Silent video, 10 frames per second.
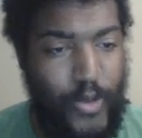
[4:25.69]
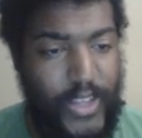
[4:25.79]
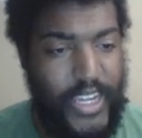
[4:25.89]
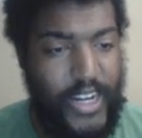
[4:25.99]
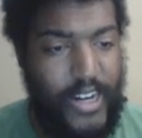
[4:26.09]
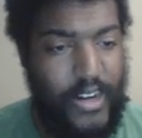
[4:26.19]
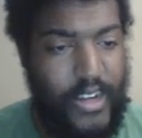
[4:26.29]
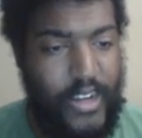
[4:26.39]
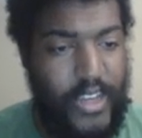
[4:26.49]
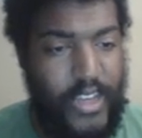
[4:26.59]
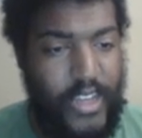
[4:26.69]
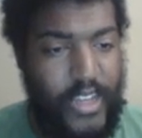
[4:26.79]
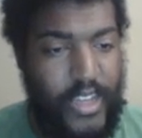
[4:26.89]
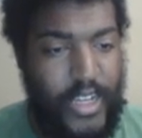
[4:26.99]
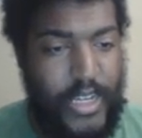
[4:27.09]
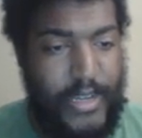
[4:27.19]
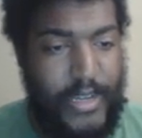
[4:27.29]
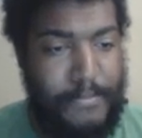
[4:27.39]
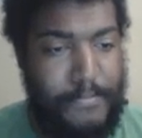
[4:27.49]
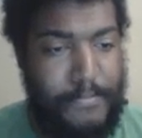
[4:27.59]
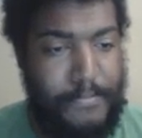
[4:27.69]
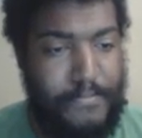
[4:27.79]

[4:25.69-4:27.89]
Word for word: over there. Um,